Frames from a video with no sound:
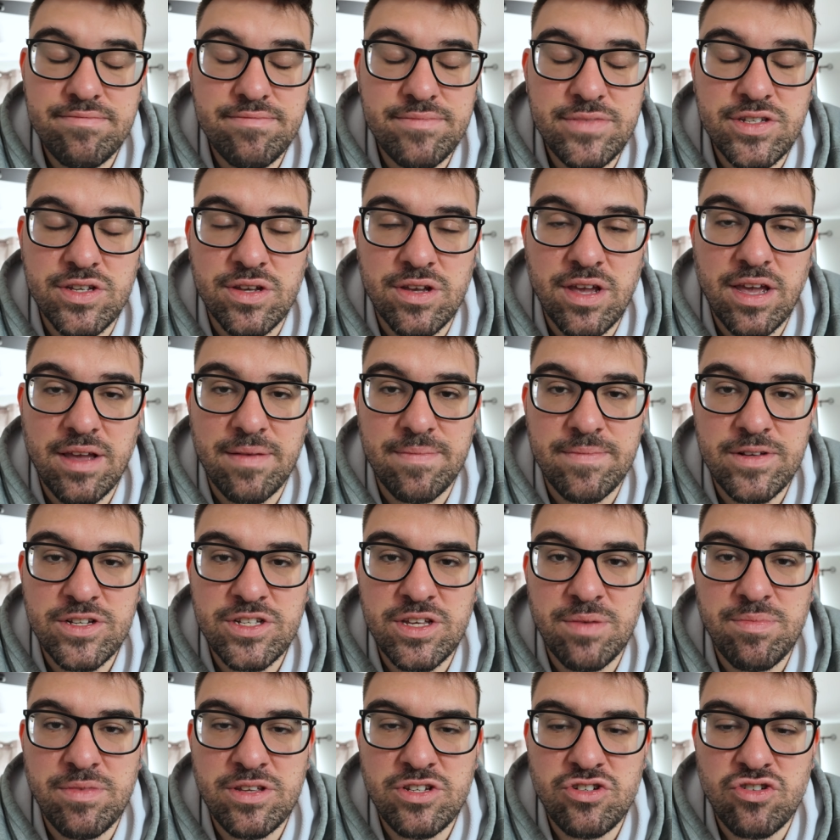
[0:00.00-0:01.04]
so yeah,
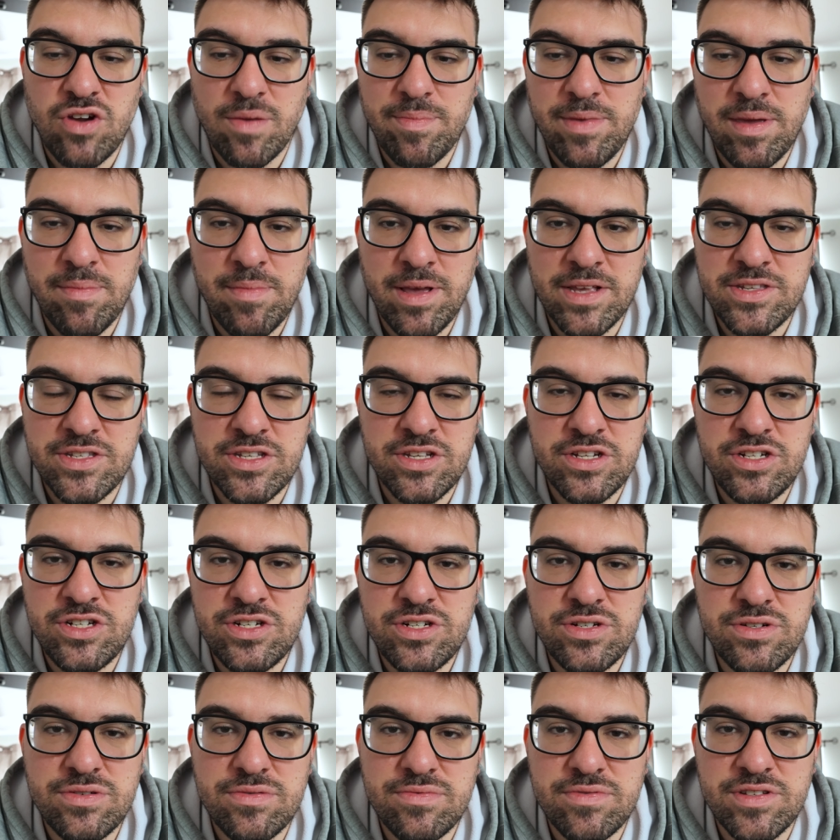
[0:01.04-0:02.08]
just drop me a message,
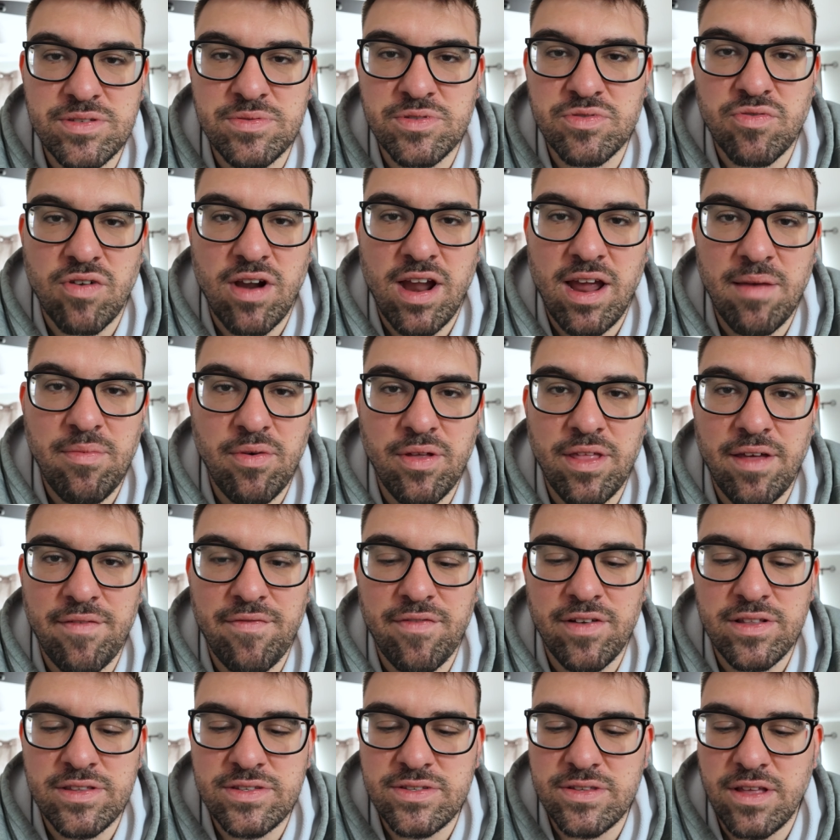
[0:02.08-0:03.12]
subscribe, all that
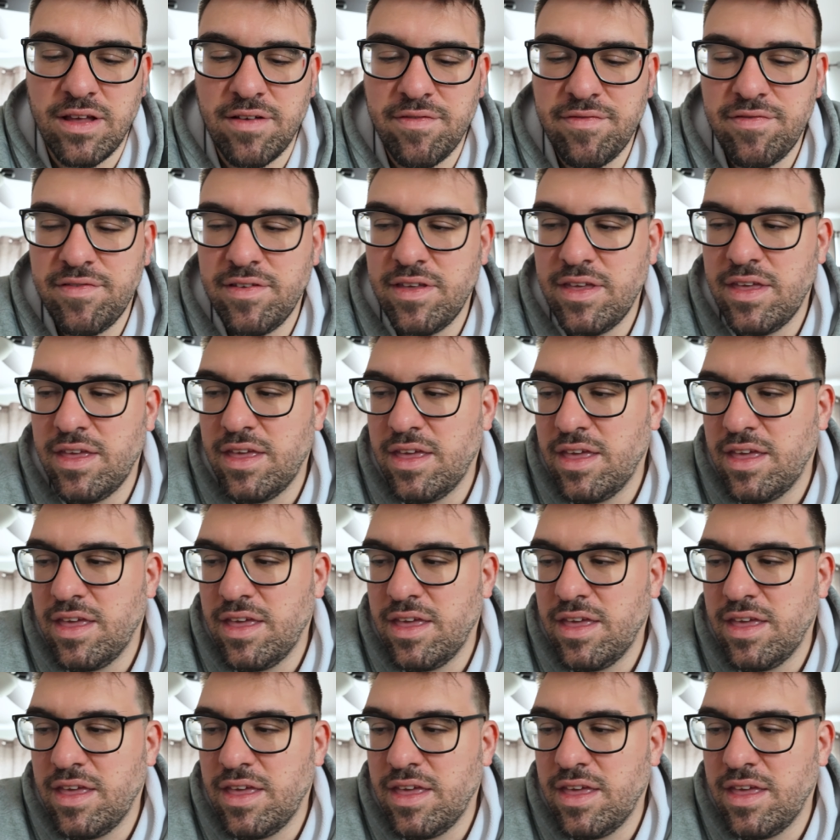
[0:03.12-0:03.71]
fun stuff.